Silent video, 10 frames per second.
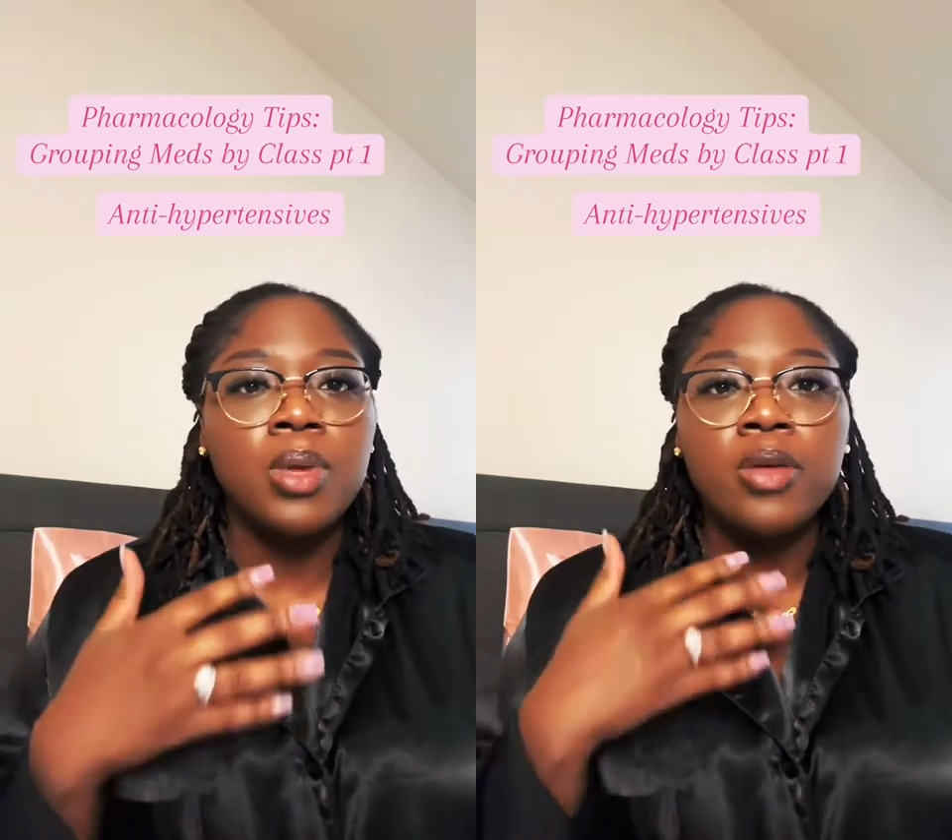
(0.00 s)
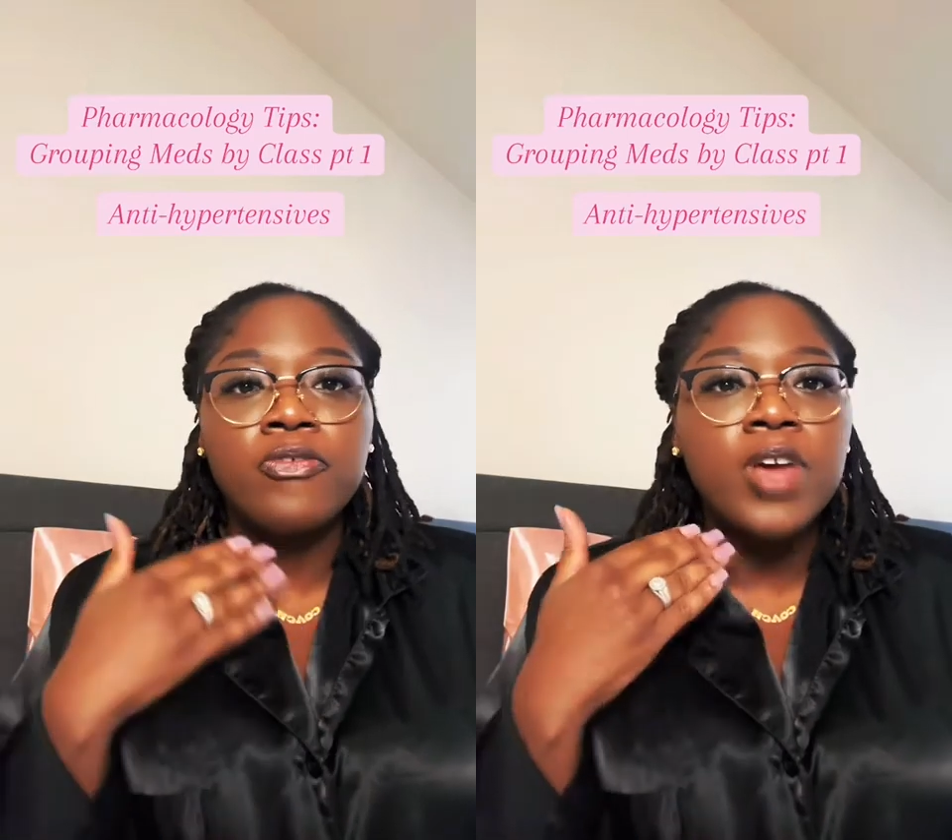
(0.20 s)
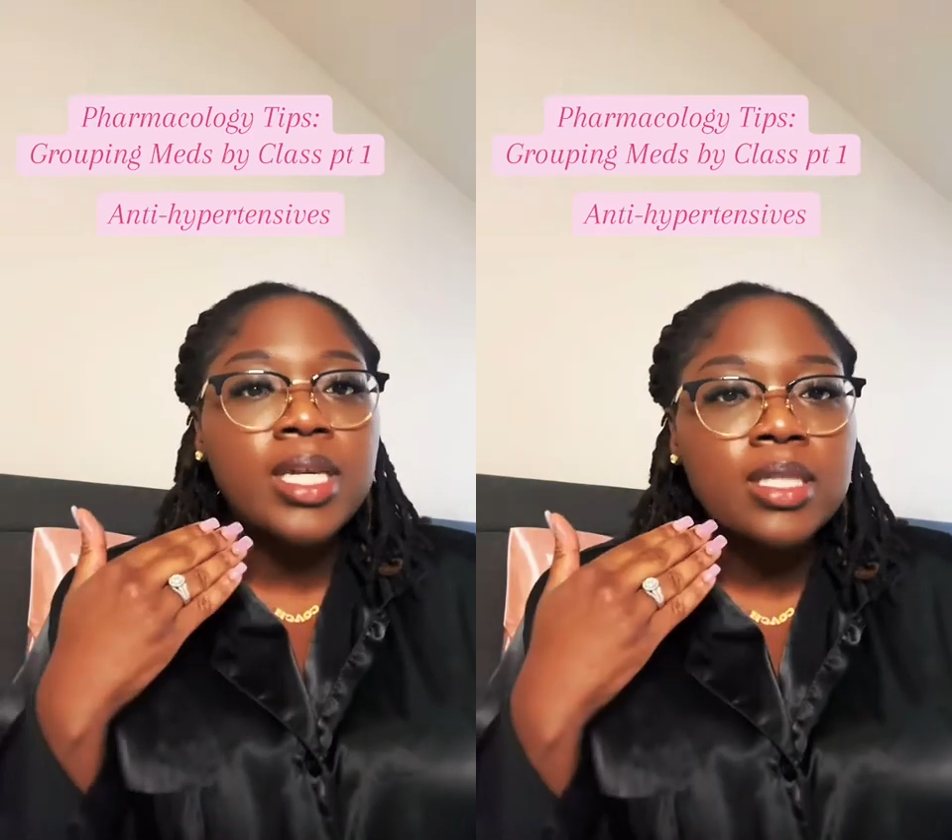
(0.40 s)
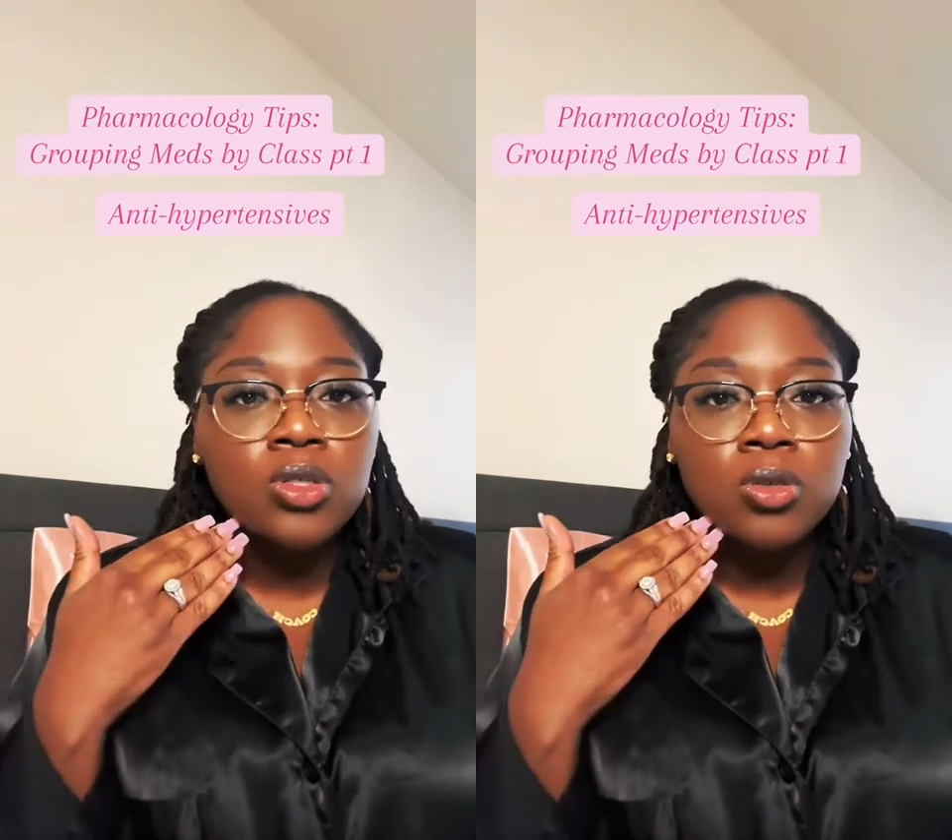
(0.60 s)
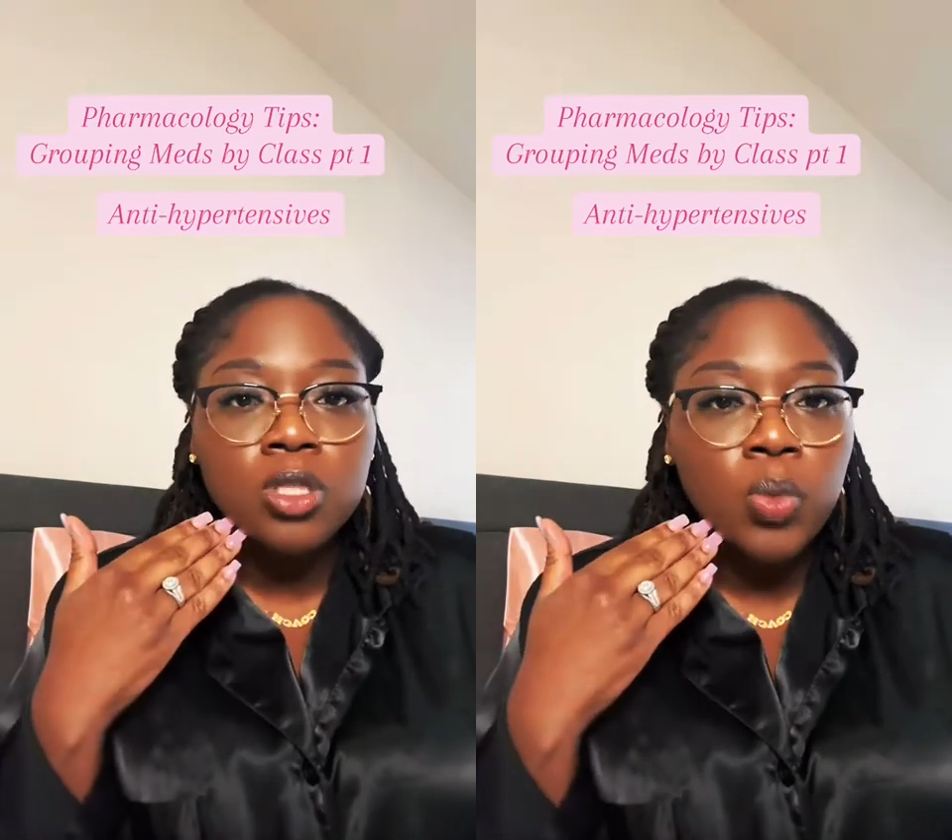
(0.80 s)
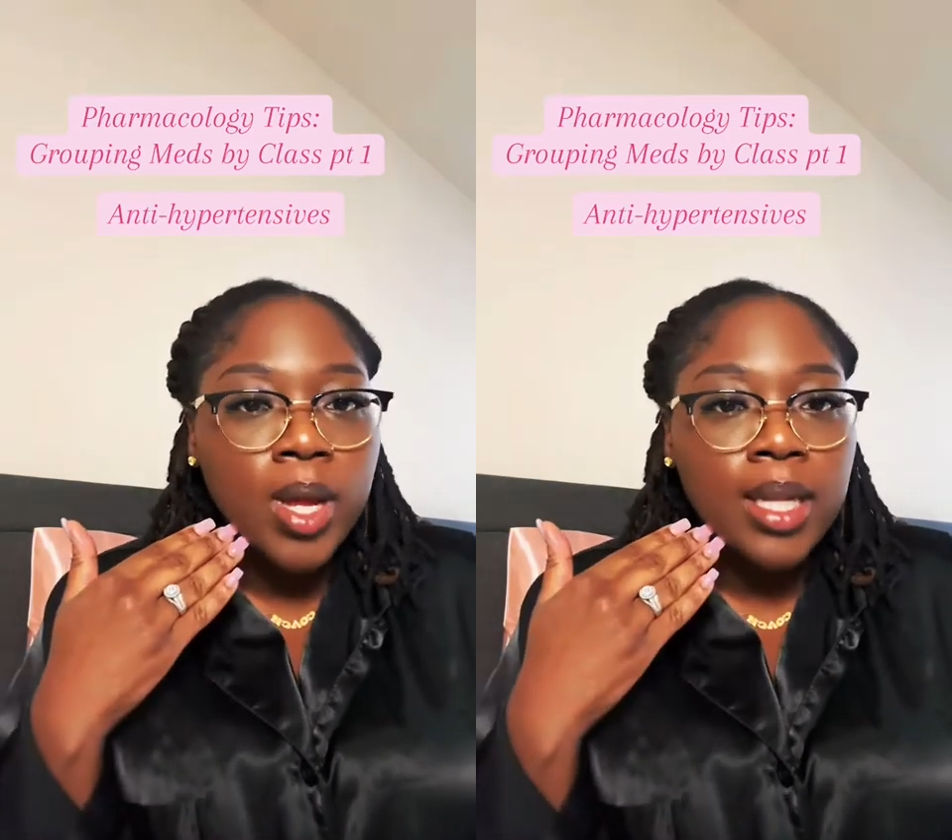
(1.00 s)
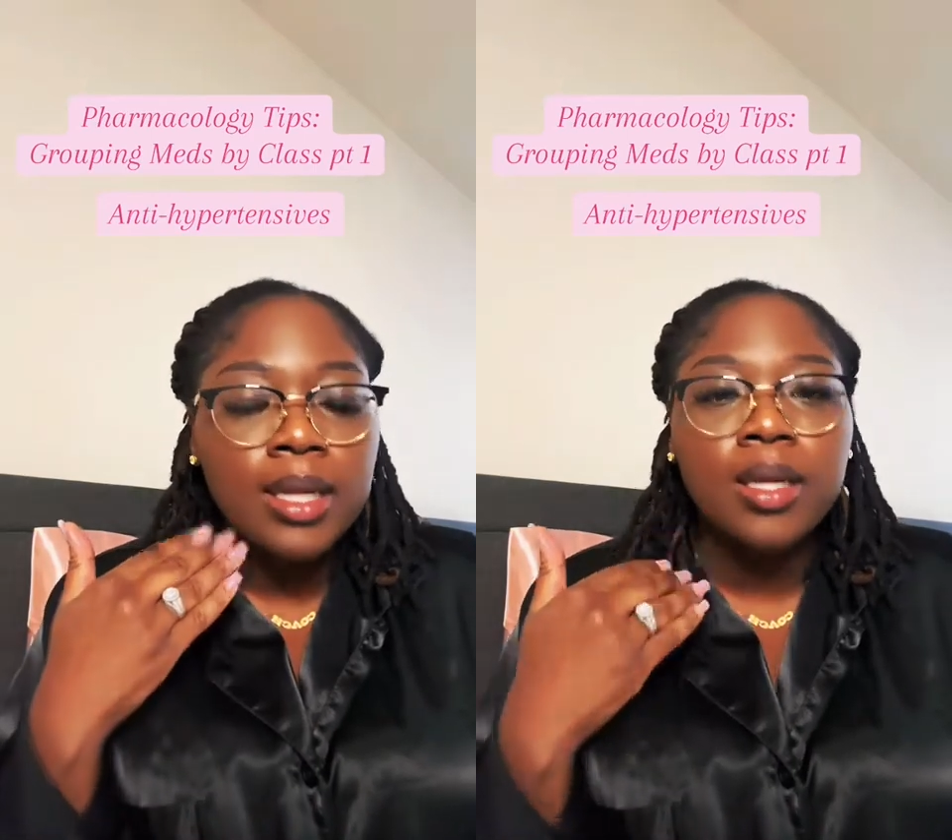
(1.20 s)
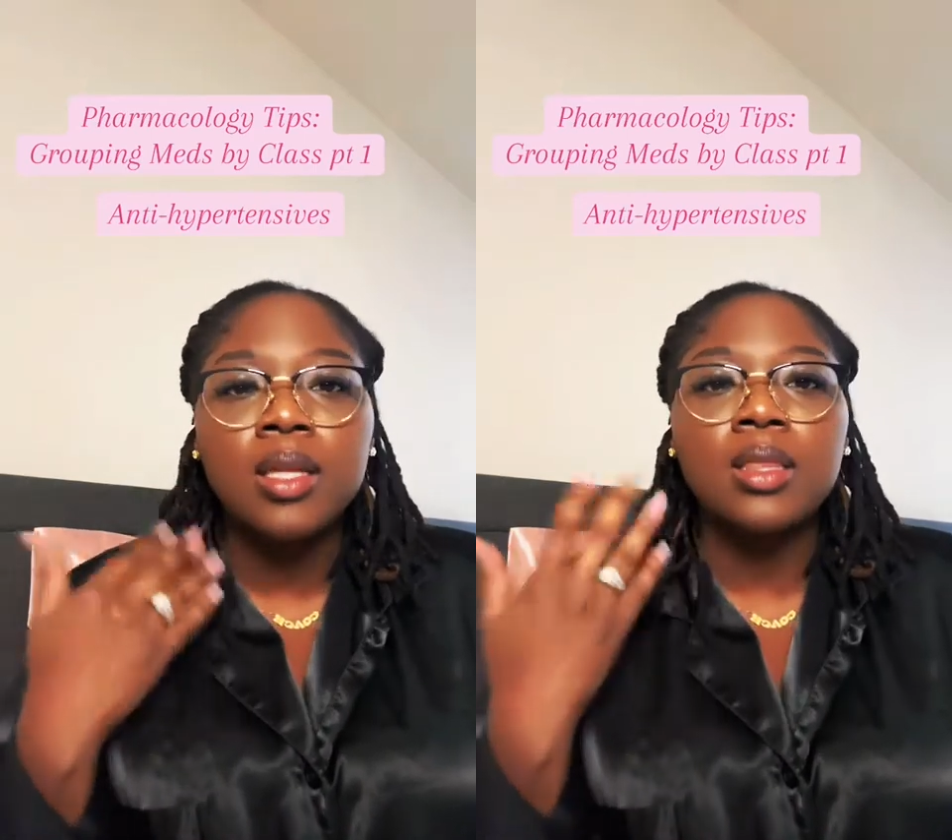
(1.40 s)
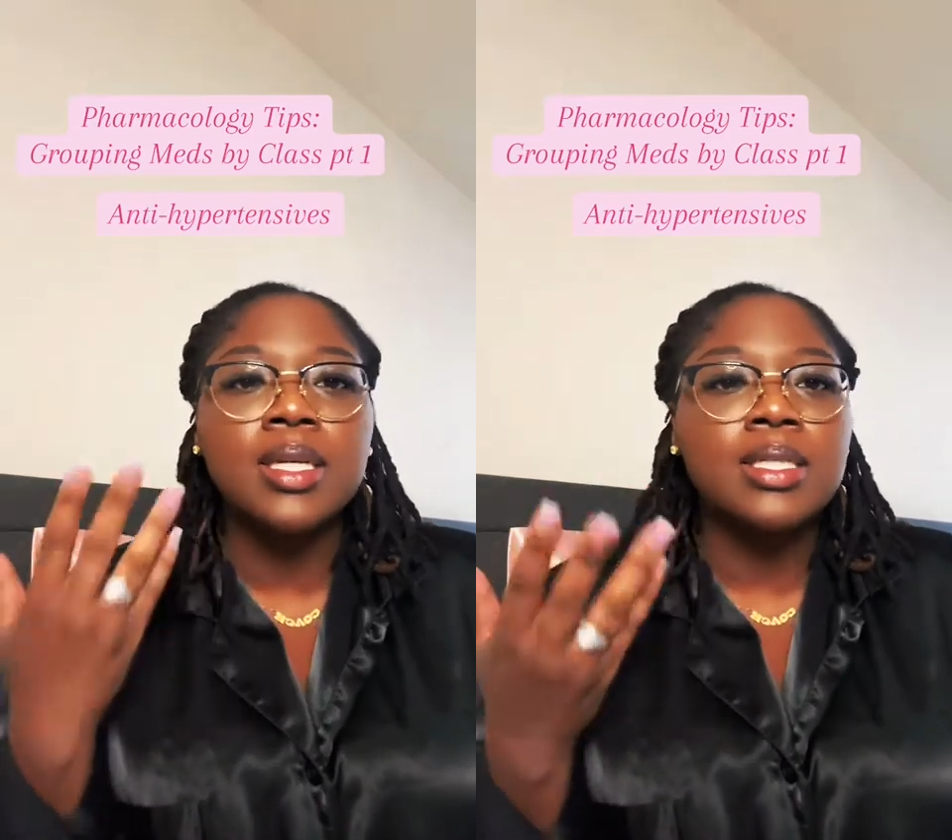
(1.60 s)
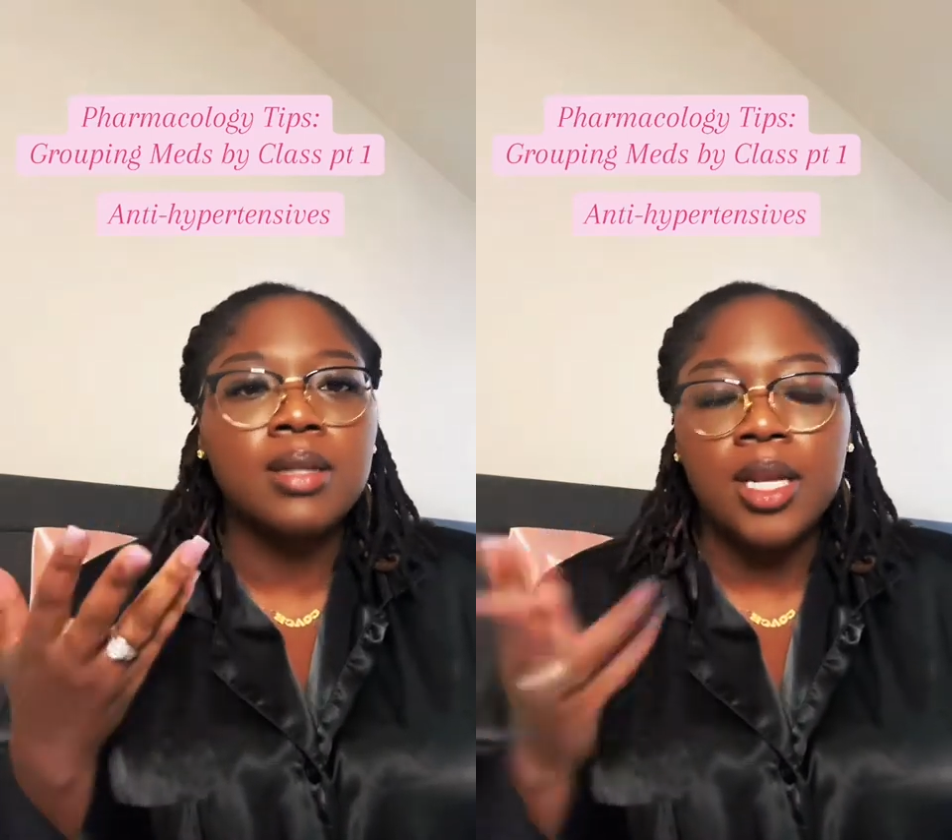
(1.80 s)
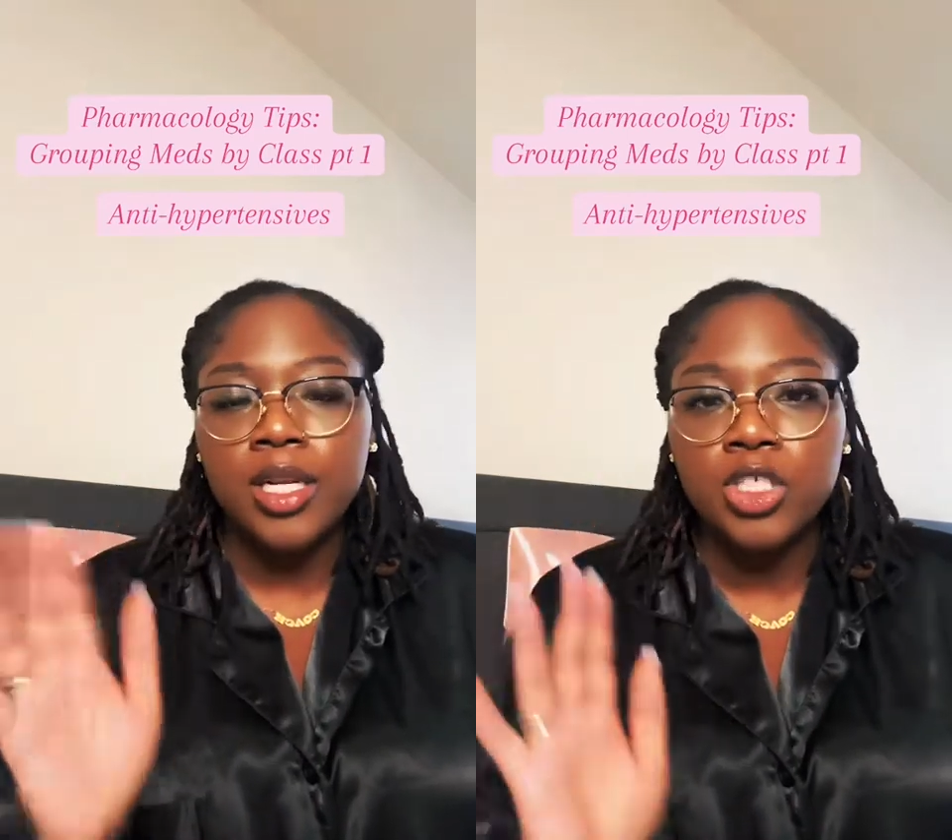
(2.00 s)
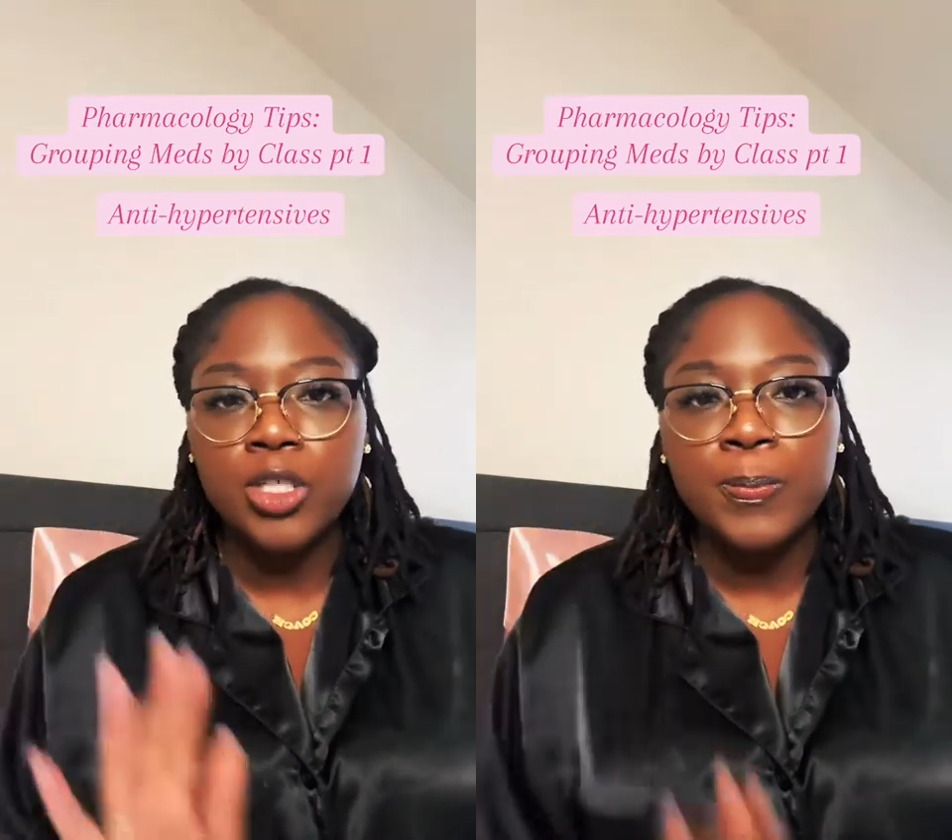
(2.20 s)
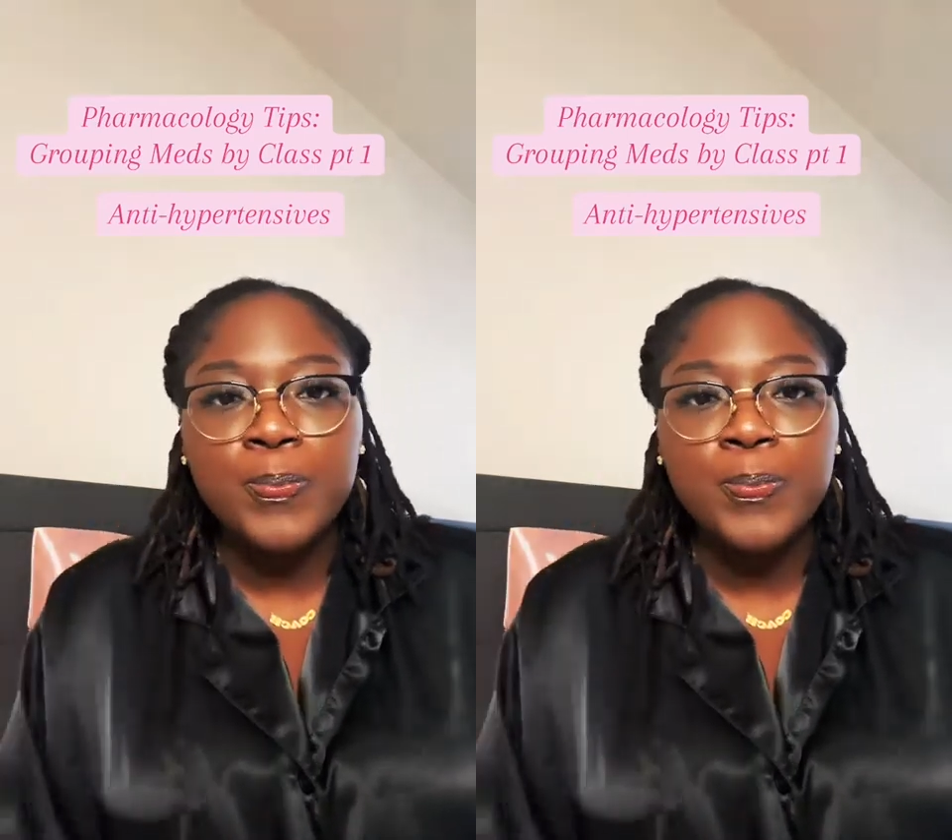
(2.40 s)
Facial swelling, things of that nature.